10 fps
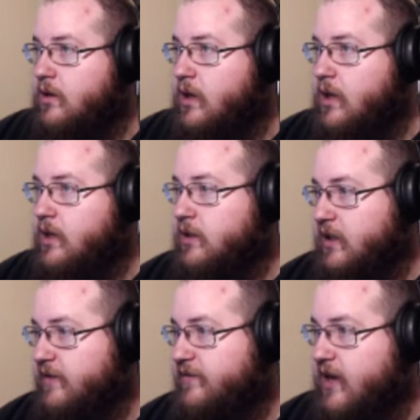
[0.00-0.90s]
and
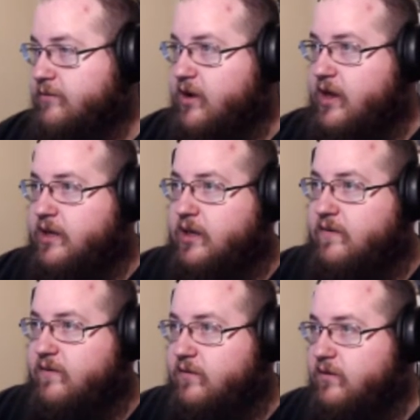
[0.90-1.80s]
leave the Admiralty.
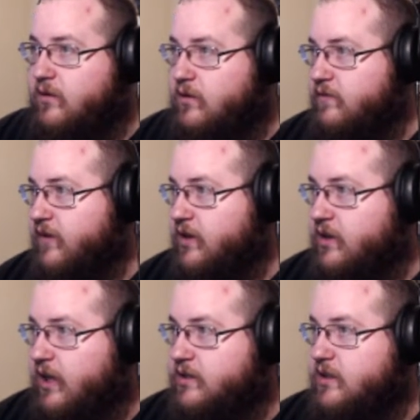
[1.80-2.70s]

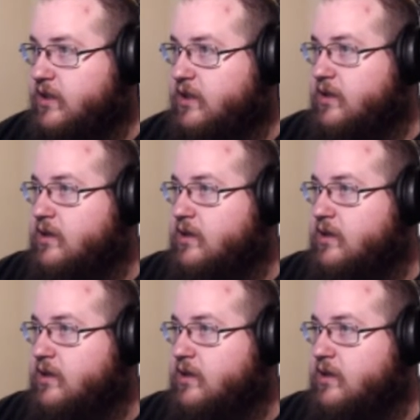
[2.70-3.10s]
Fantastic.